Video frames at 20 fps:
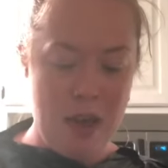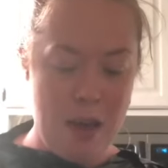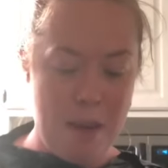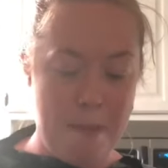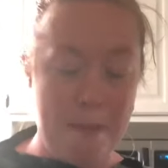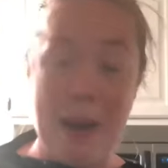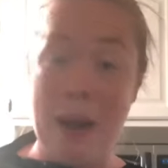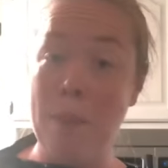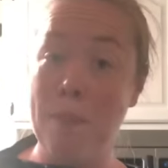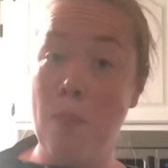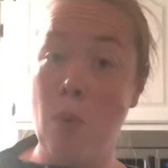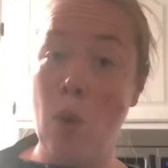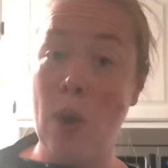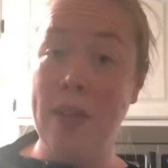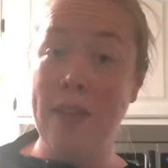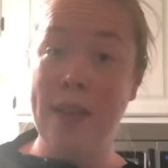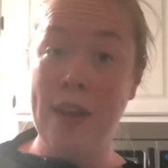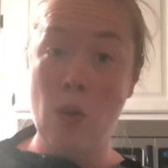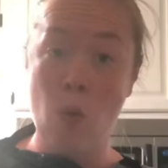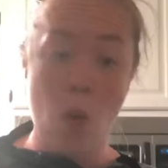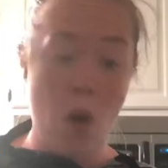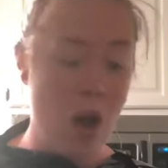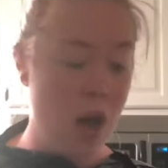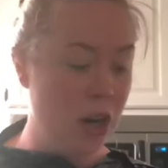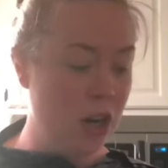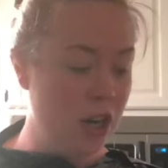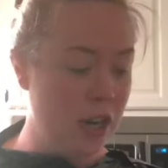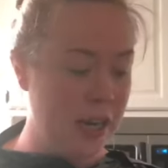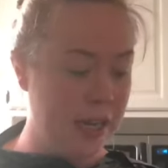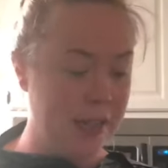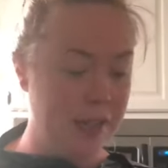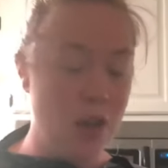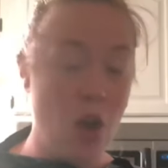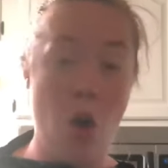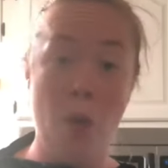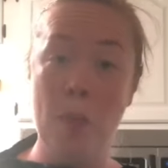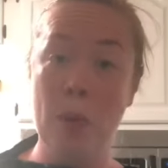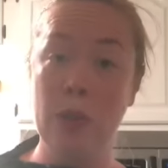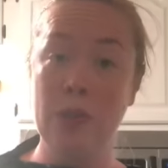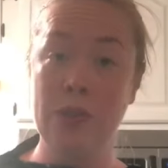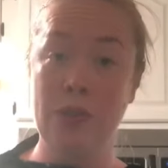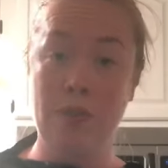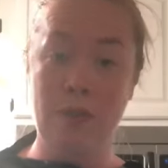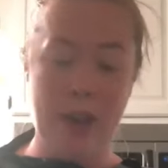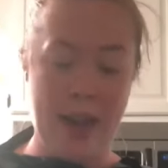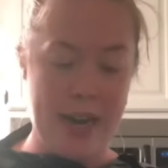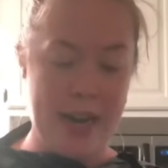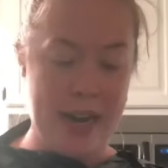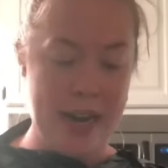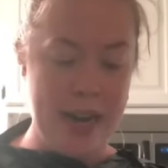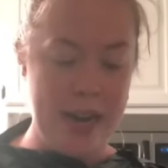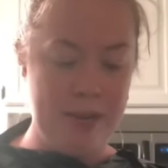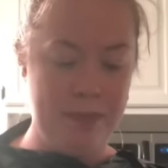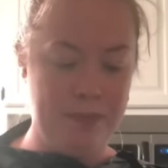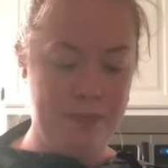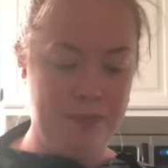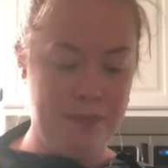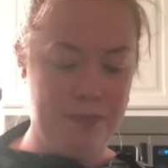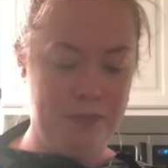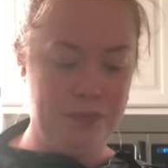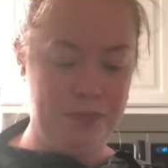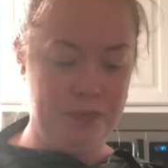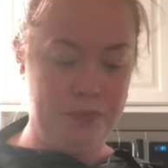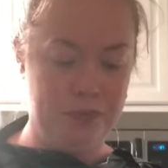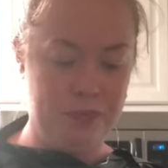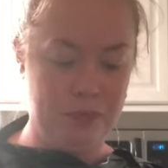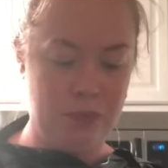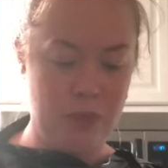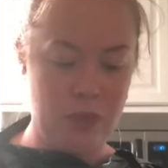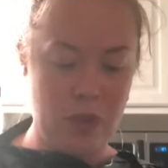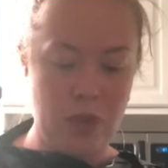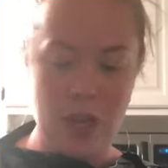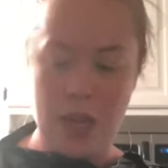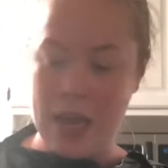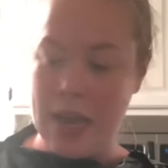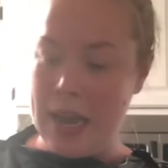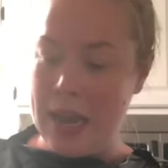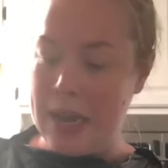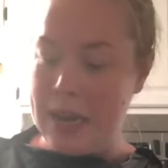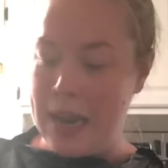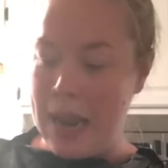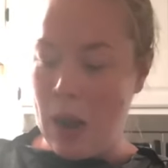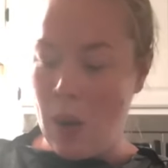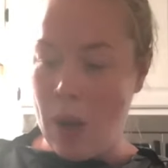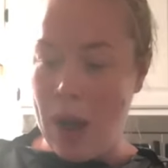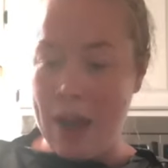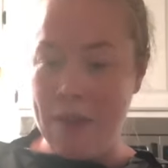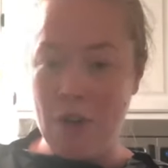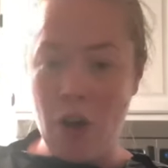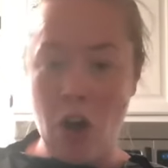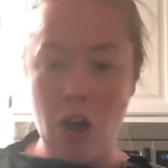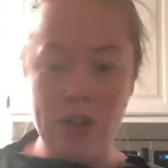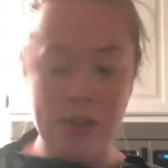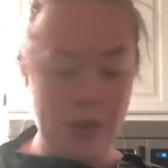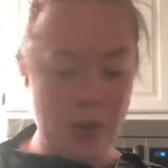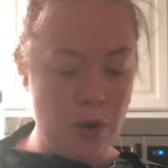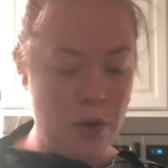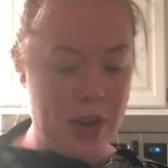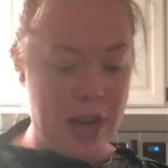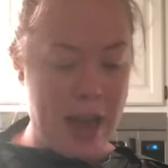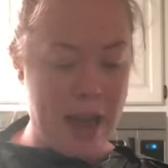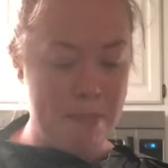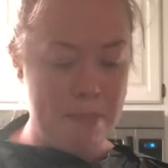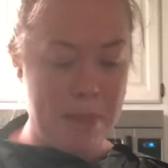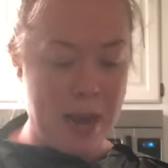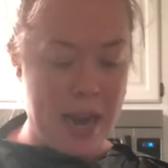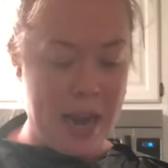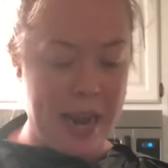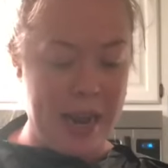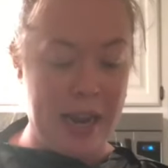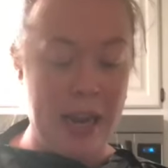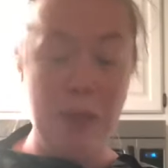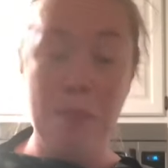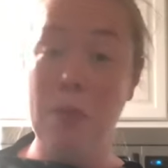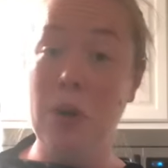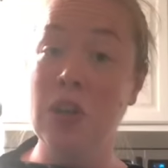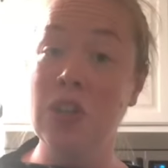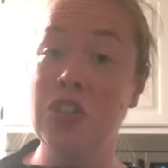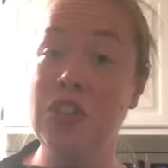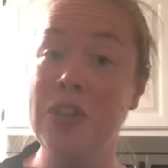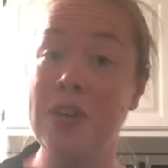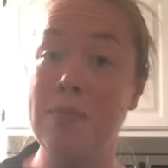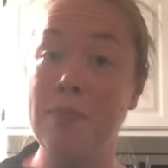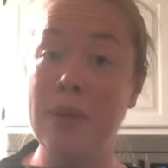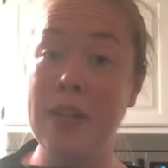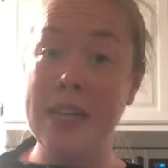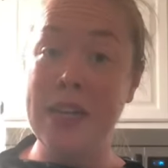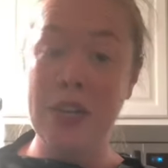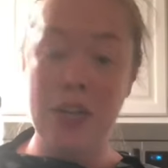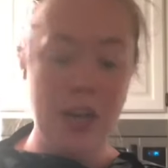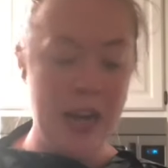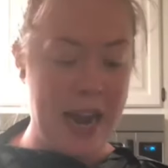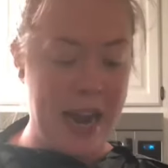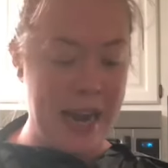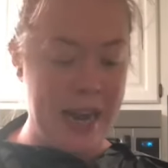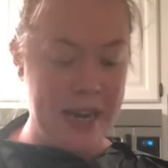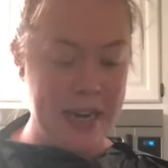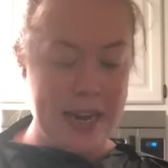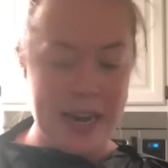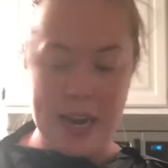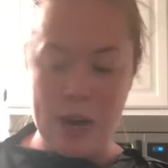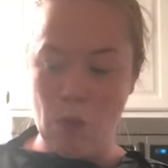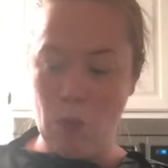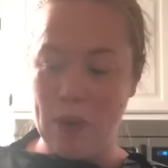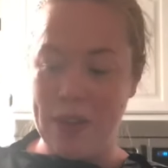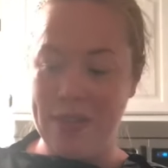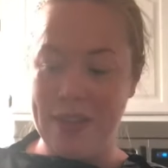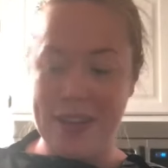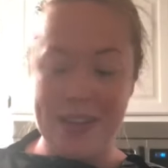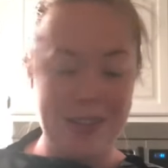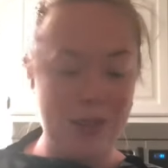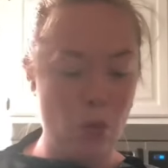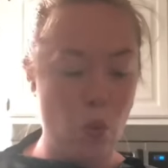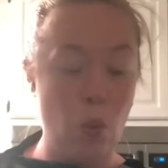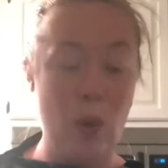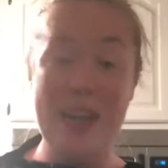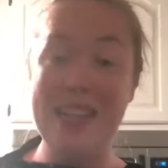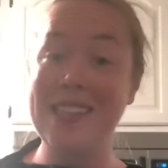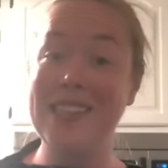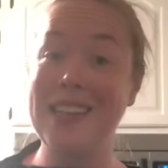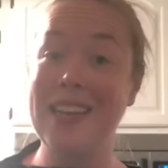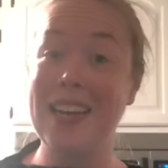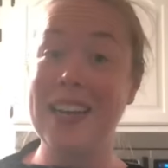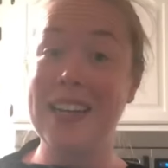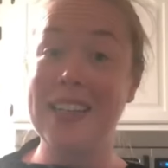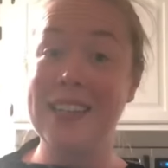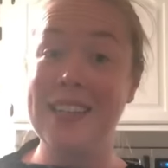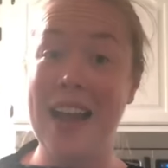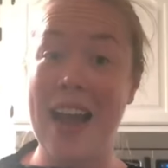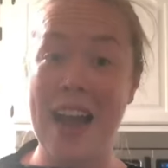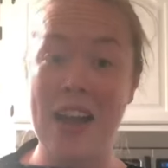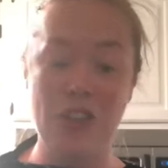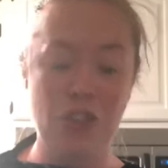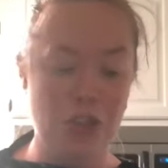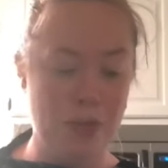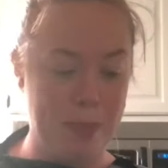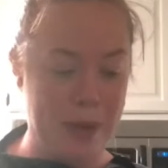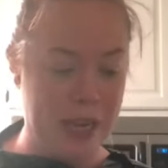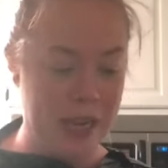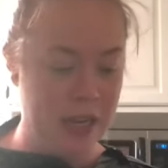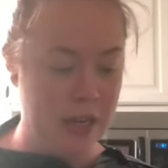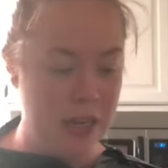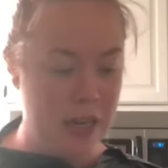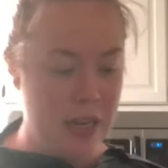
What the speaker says: My boiling water is almost ready. Now I've also got my immersion blender handy with its whisk attachment.